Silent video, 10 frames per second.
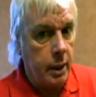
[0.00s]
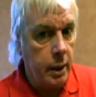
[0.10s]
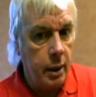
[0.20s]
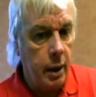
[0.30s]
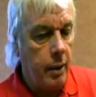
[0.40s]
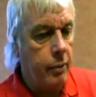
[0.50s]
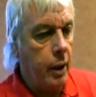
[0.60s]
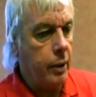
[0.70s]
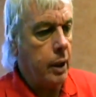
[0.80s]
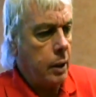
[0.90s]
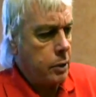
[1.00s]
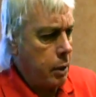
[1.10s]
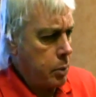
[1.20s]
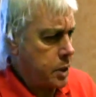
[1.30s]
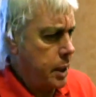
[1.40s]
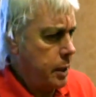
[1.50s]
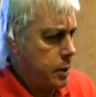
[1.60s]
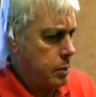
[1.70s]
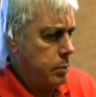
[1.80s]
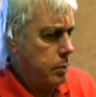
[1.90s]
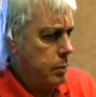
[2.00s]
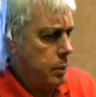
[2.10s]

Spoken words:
and every other country were seeing these